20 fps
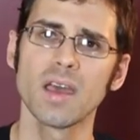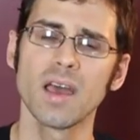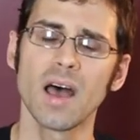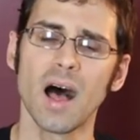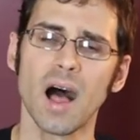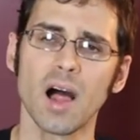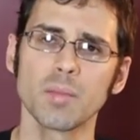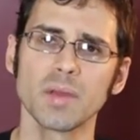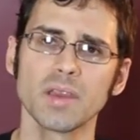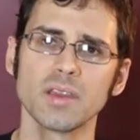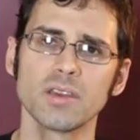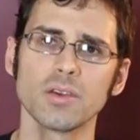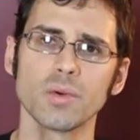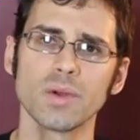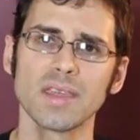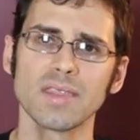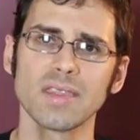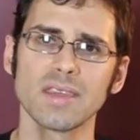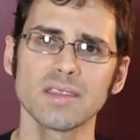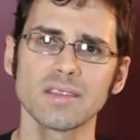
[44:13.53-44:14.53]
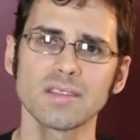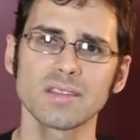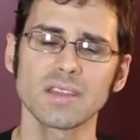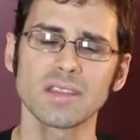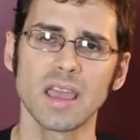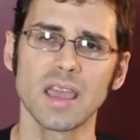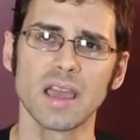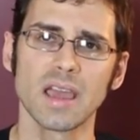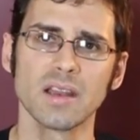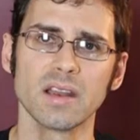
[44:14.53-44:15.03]
I'll be doing this,
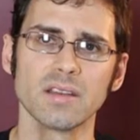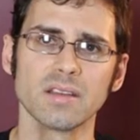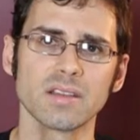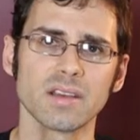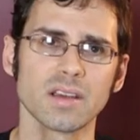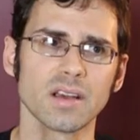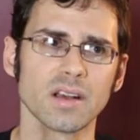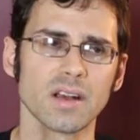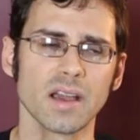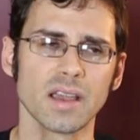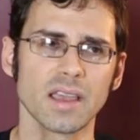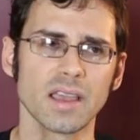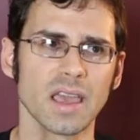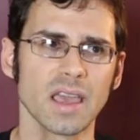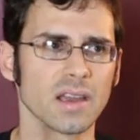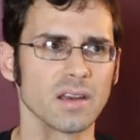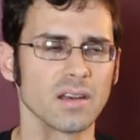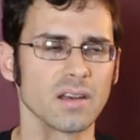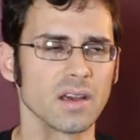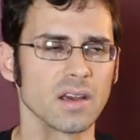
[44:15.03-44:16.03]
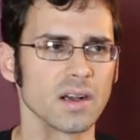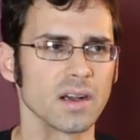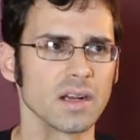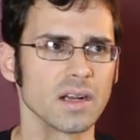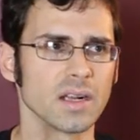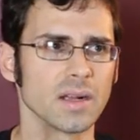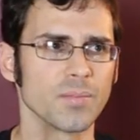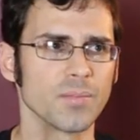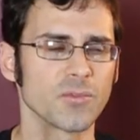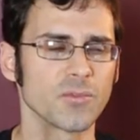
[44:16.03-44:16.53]
and check
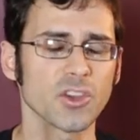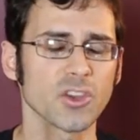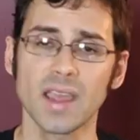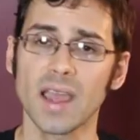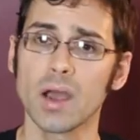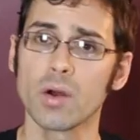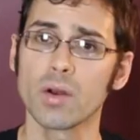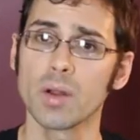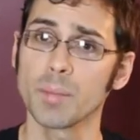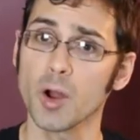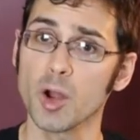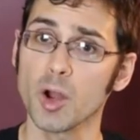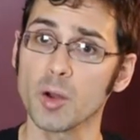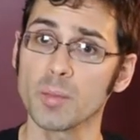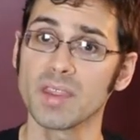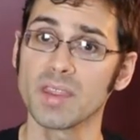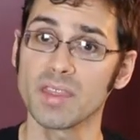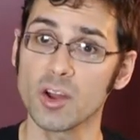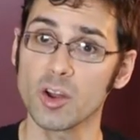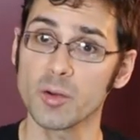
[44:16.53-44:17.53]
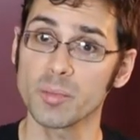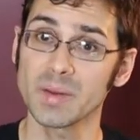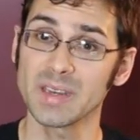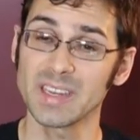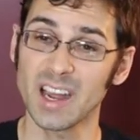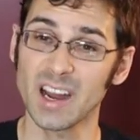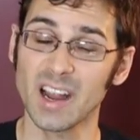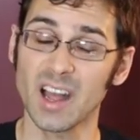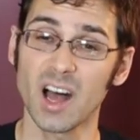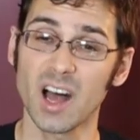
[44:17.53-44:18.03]
out
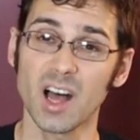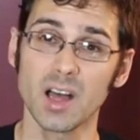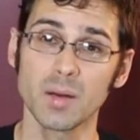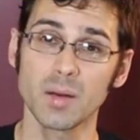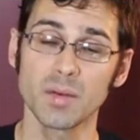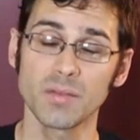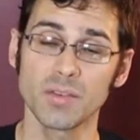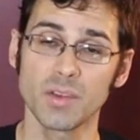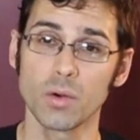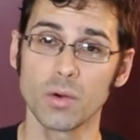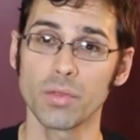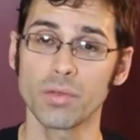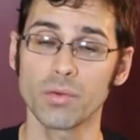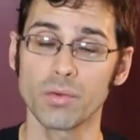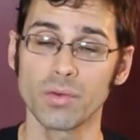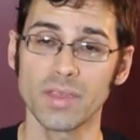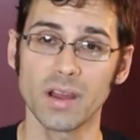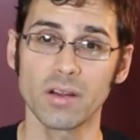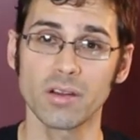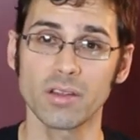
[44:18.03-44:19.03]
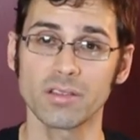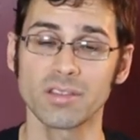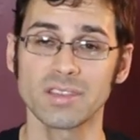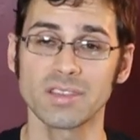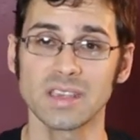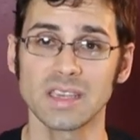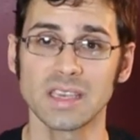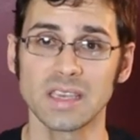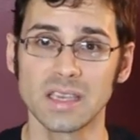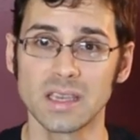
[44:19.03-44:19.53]
apartmenttherapy.com. If you go through there, you'll
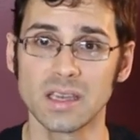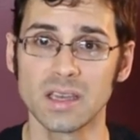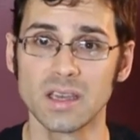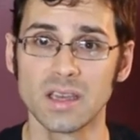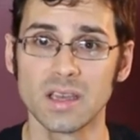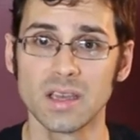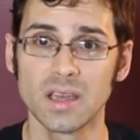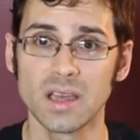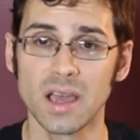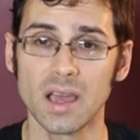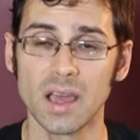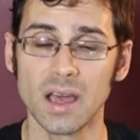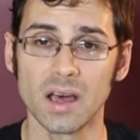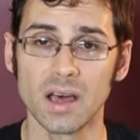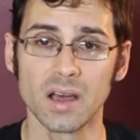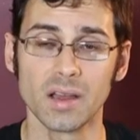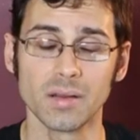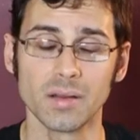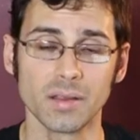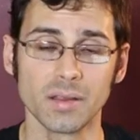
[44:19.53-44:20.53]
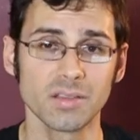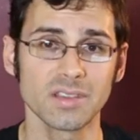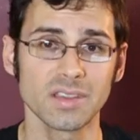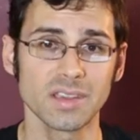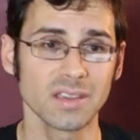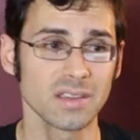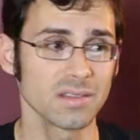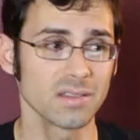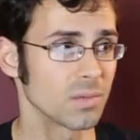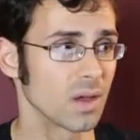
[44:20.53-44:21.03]

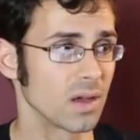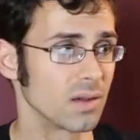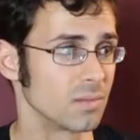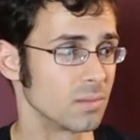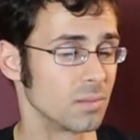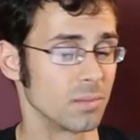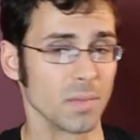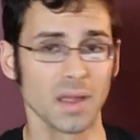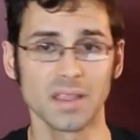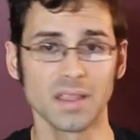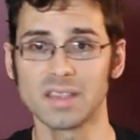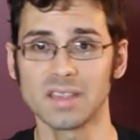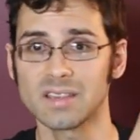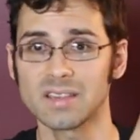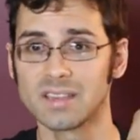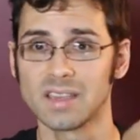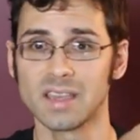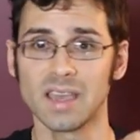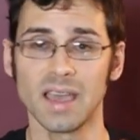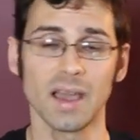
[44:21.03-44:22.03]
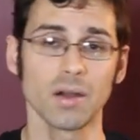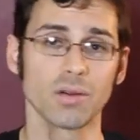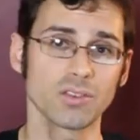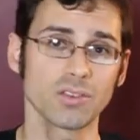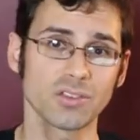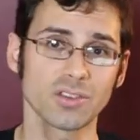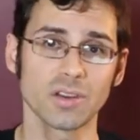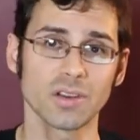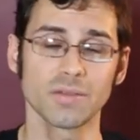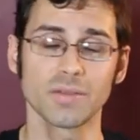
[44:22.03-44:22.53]
see my sexy
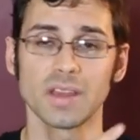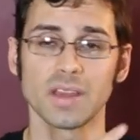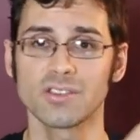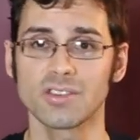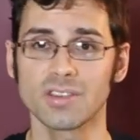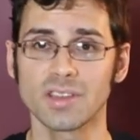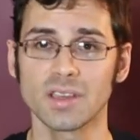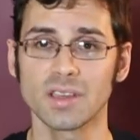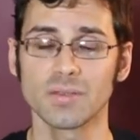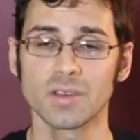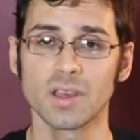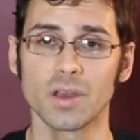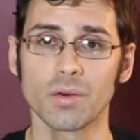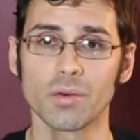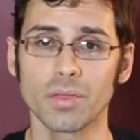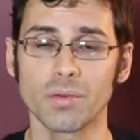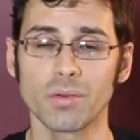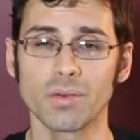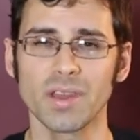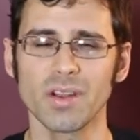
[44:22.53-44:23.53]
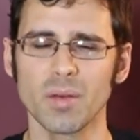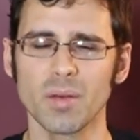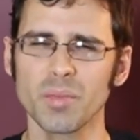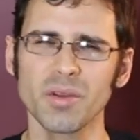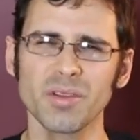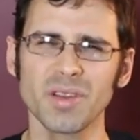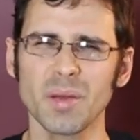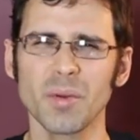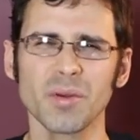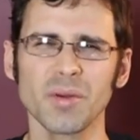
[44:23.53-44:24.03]
couch eventually. If you go through there,
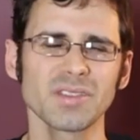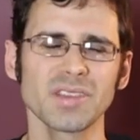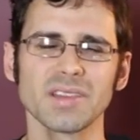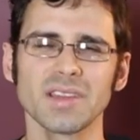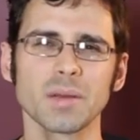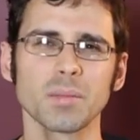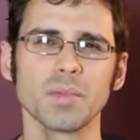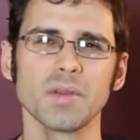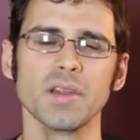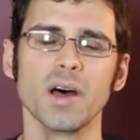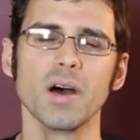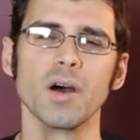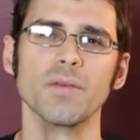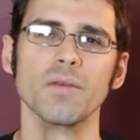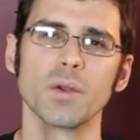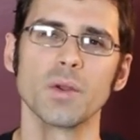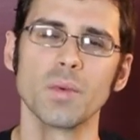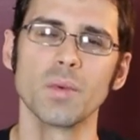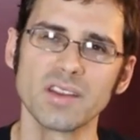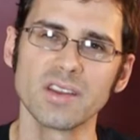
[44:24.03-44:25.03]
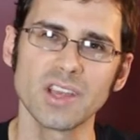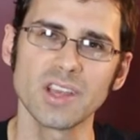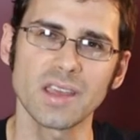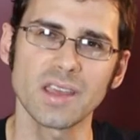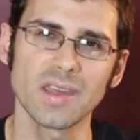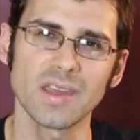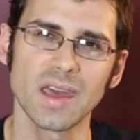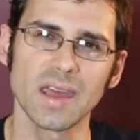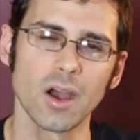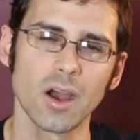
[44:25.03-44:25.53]
I'll post a link below if you want to
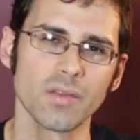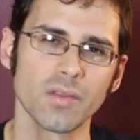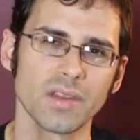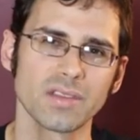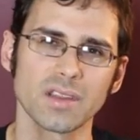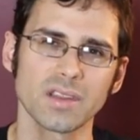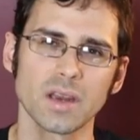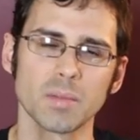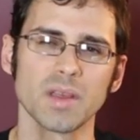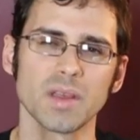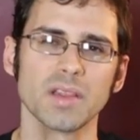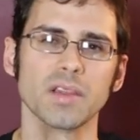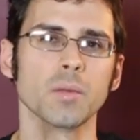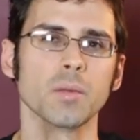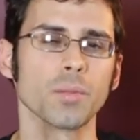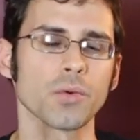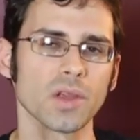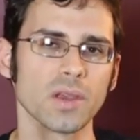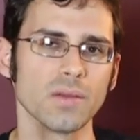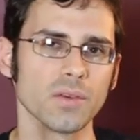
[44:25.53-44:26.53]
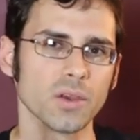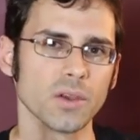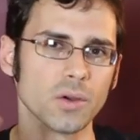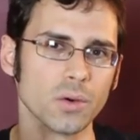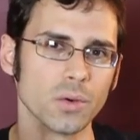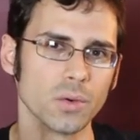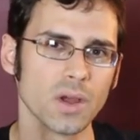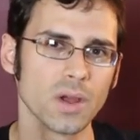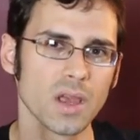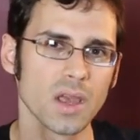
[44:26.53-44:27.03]
check that out. It's going to be a little
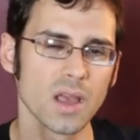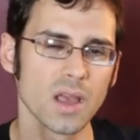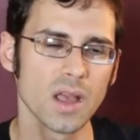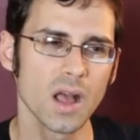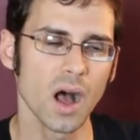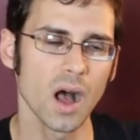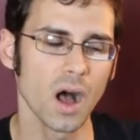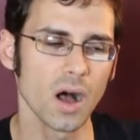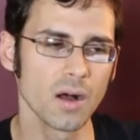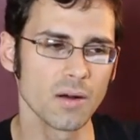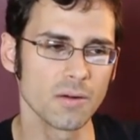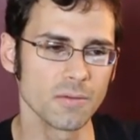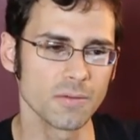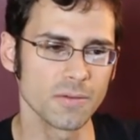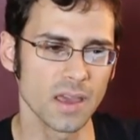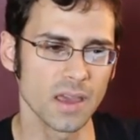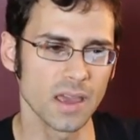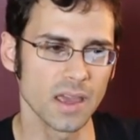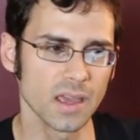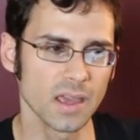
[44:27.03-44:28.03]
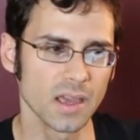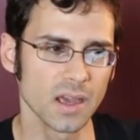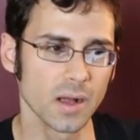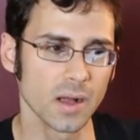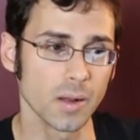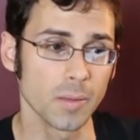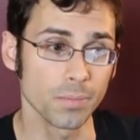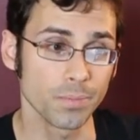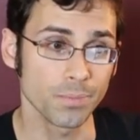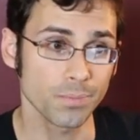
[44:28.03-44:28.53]
preview of
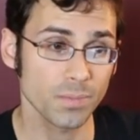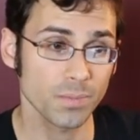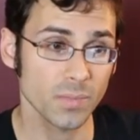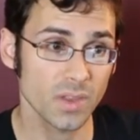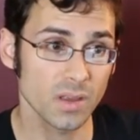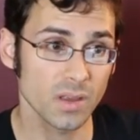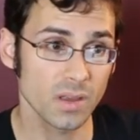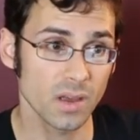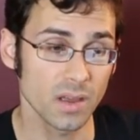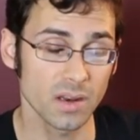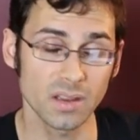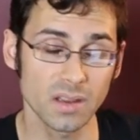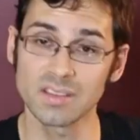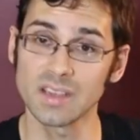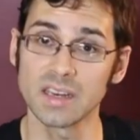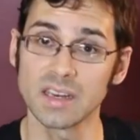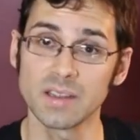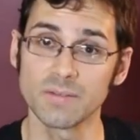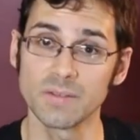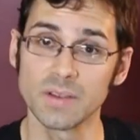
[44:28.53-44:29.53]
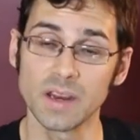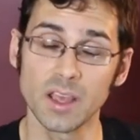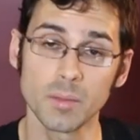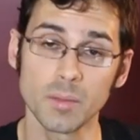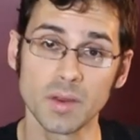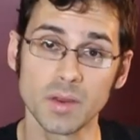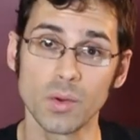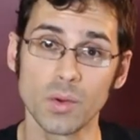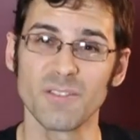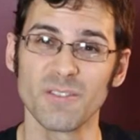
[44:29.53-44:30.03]
an exciting video I'll
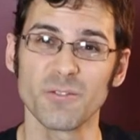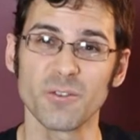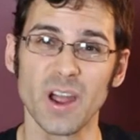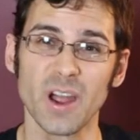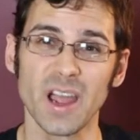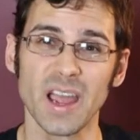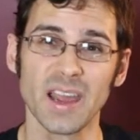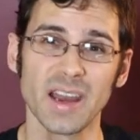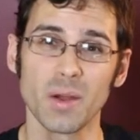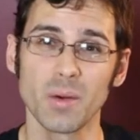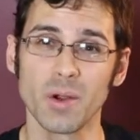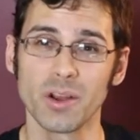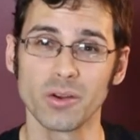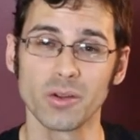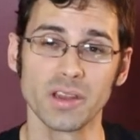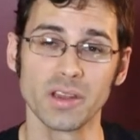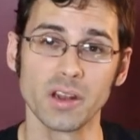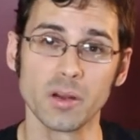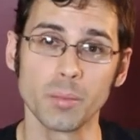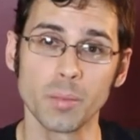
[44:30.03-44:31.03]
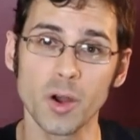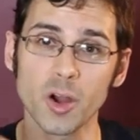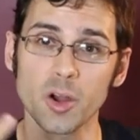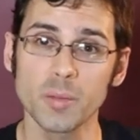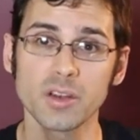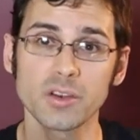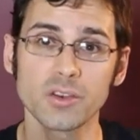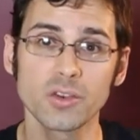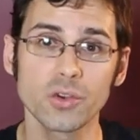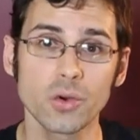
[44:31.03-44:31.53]
be doing on Friday, where I do a little
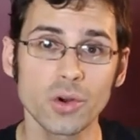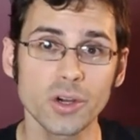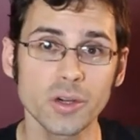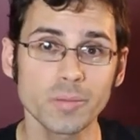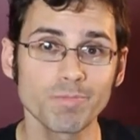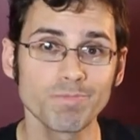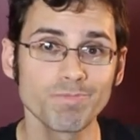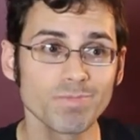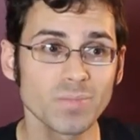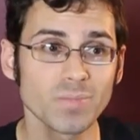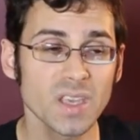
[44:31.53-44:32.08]
apartment tour.